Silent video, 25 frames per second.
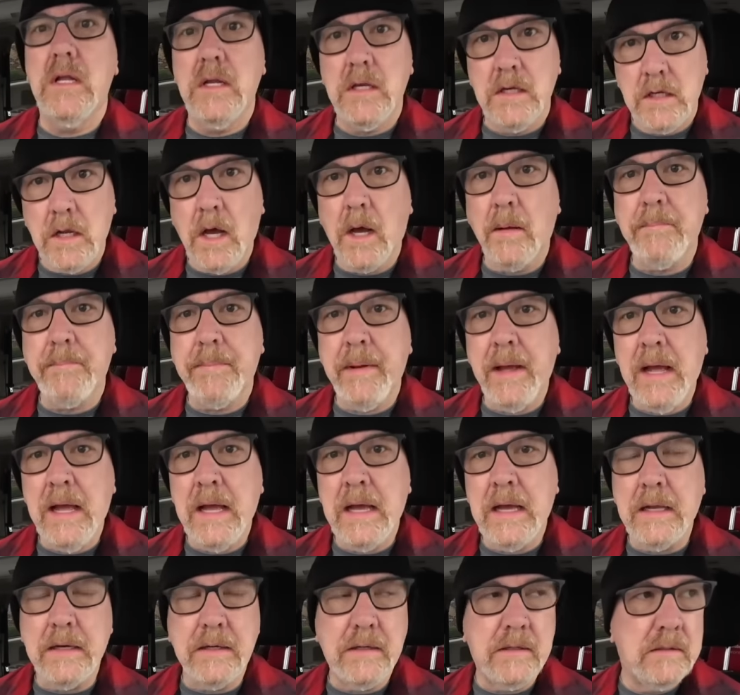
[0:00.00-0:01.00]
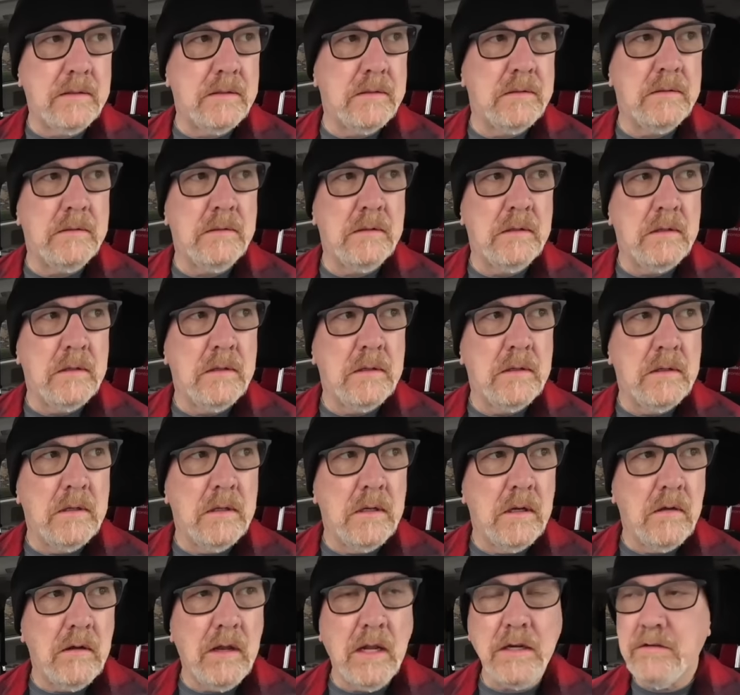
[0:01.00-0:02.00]
Not bad.
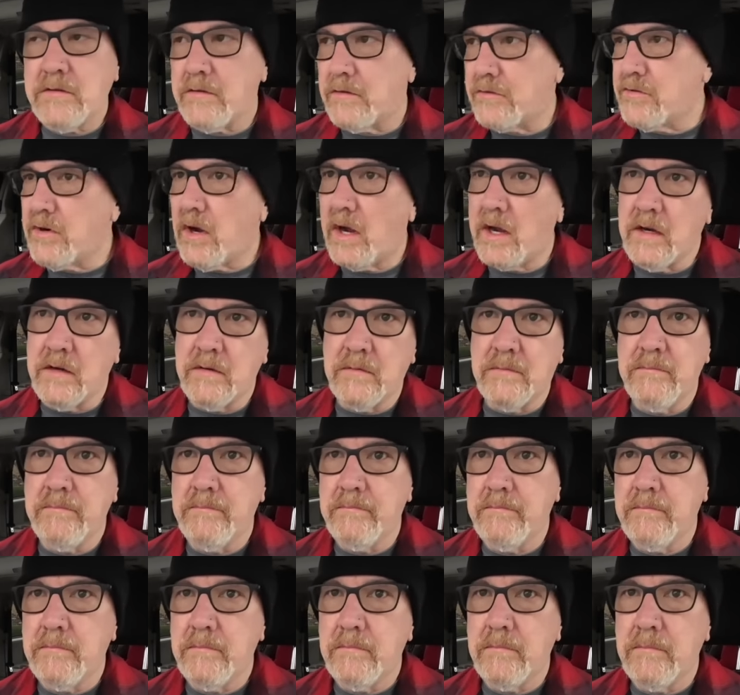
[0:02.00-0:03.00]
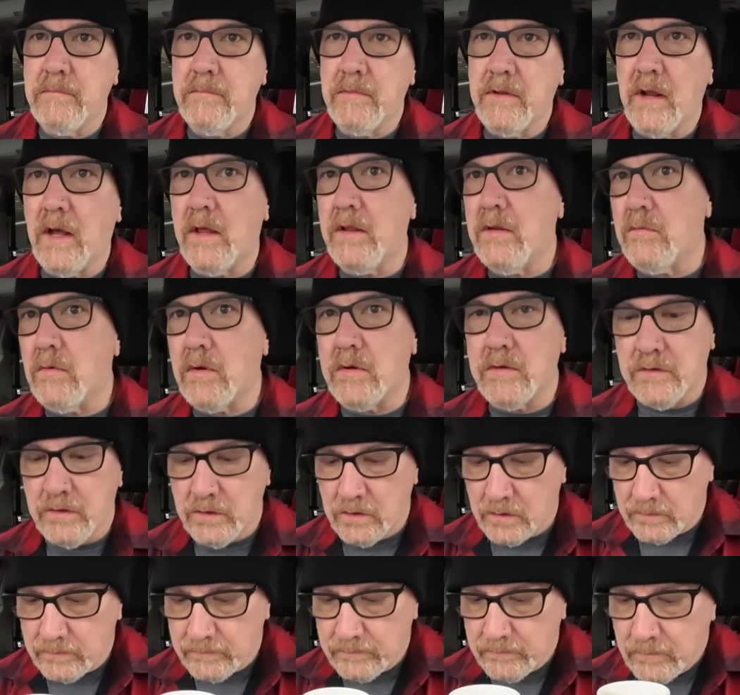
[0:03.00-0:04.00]
I'd like to have tried the other one
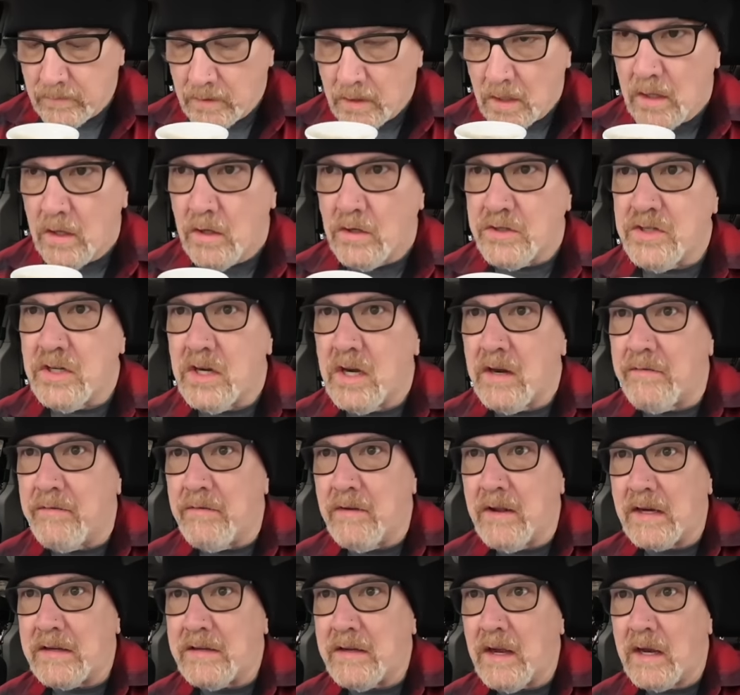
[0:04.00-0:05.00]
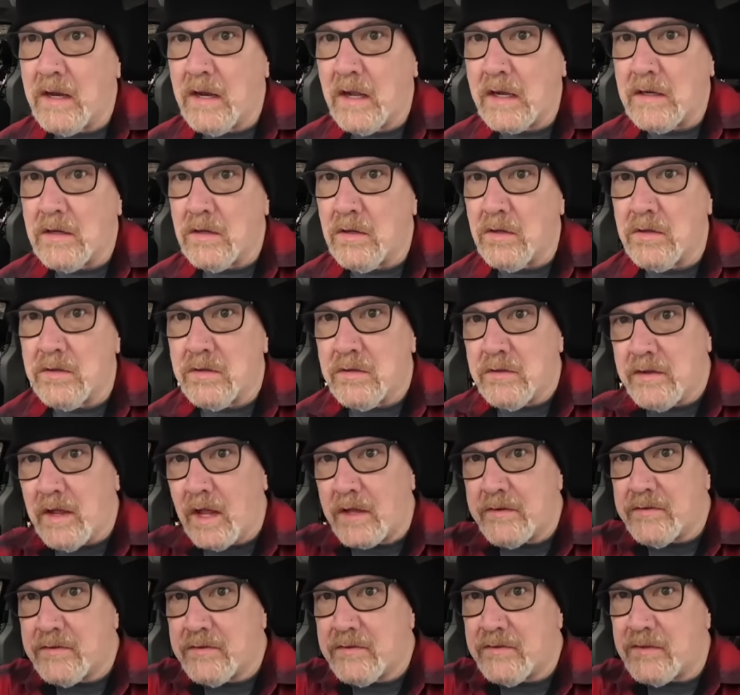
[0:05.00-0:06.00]
too. Should have like done like a little
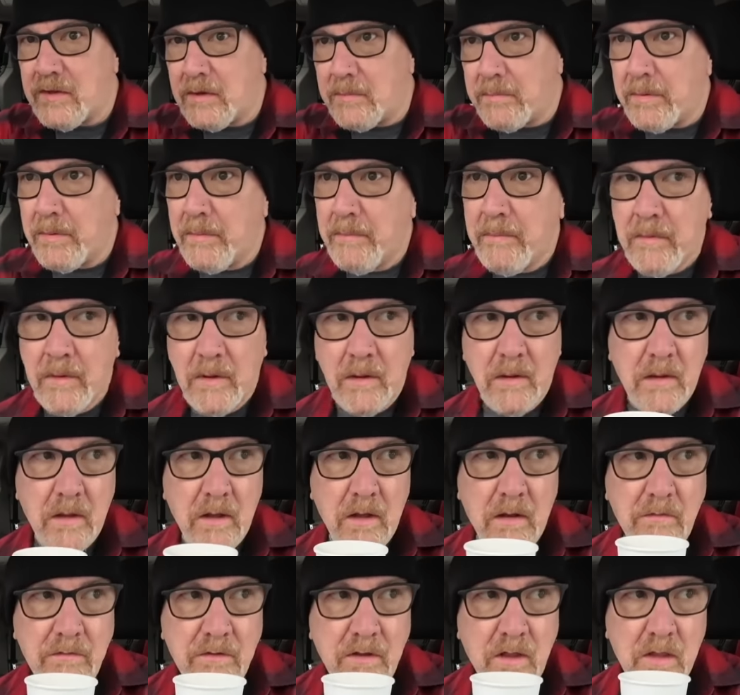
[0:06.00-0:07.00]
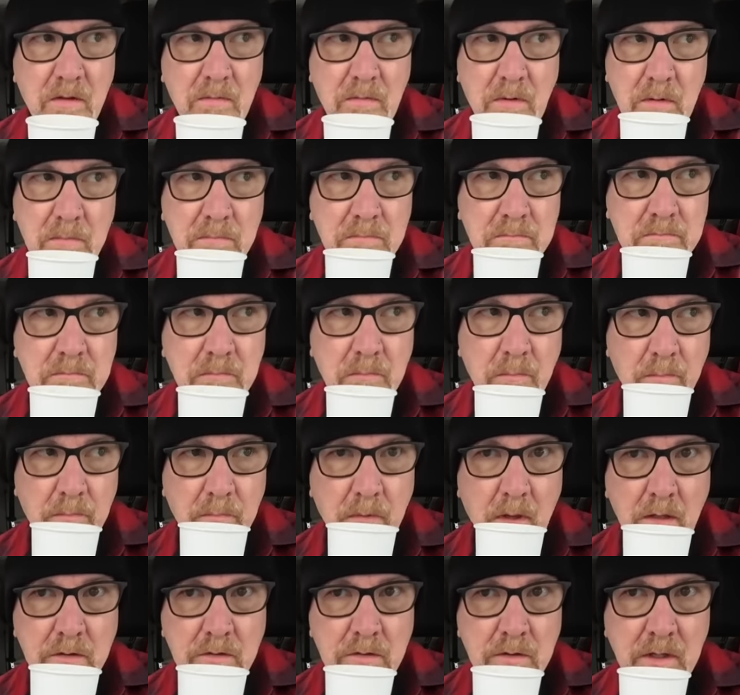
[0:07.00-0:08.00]
test sip of the other one.
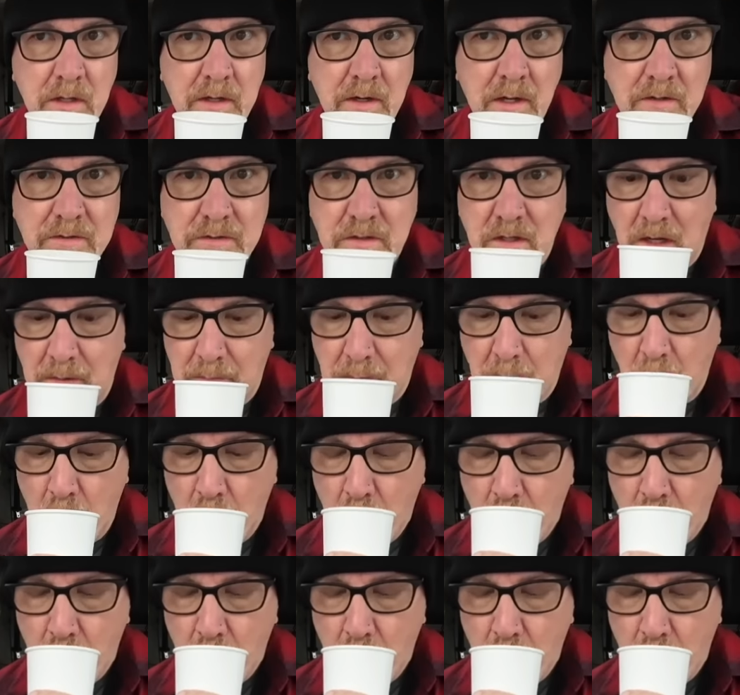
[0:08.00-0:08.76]
I'll do that next time.